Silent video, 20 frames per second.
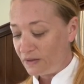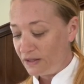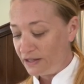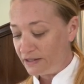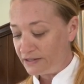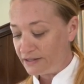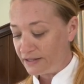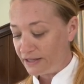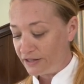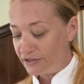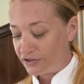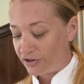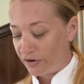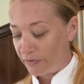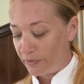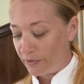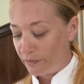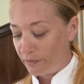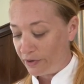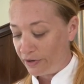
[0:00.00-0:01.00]
the center.
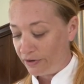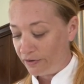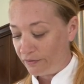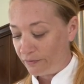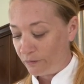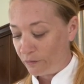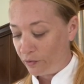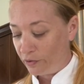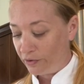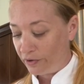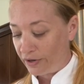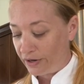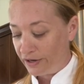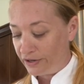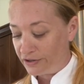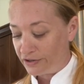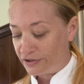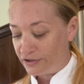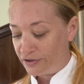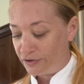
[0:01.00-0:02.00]
But what we're gonna
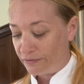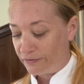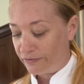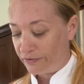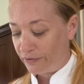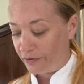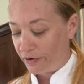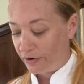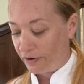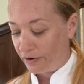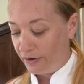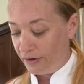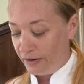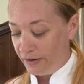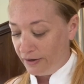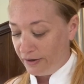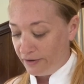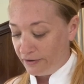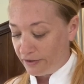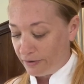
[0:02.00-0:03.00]
just do for
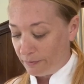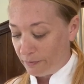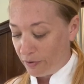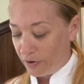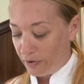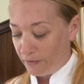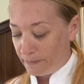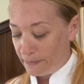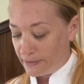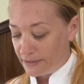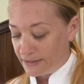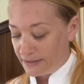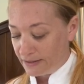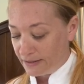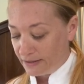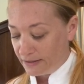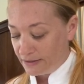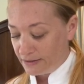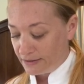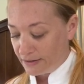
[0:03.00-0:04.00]
the
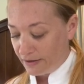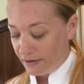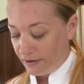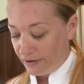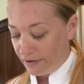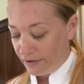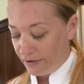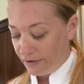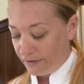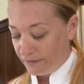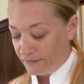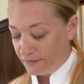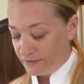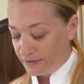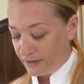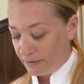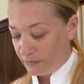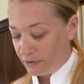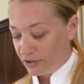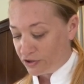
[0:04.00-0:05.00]
purposes of
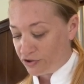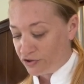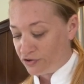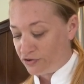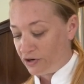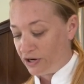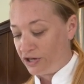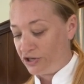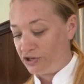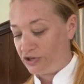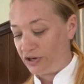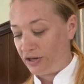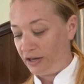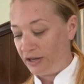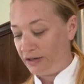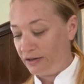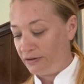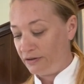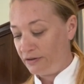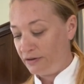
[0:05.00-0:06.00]

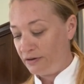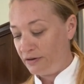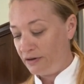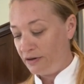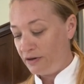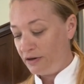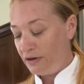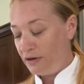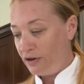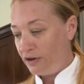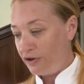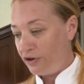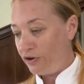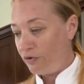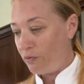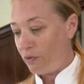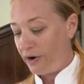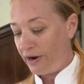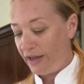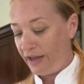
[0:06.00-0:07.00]
demonstration,
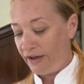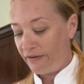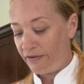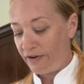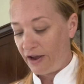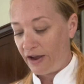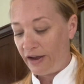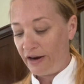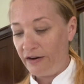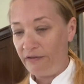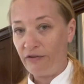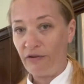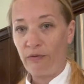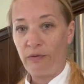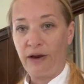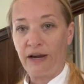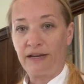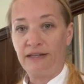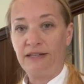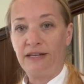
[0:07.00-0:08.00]
you wanna have kind of a
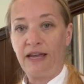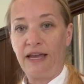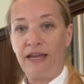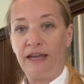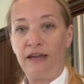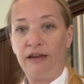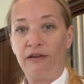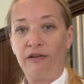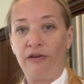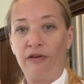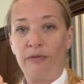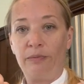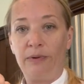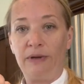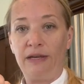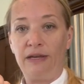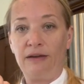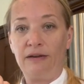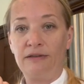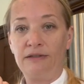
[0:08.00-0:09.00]
rectangular
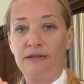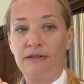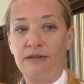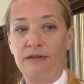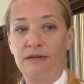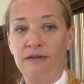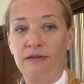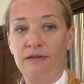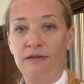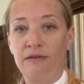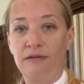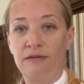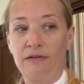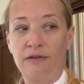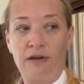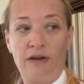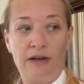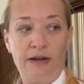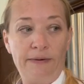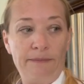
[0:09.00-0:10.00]
piece,
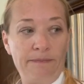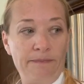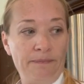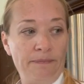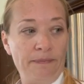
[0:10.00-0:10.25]
okay?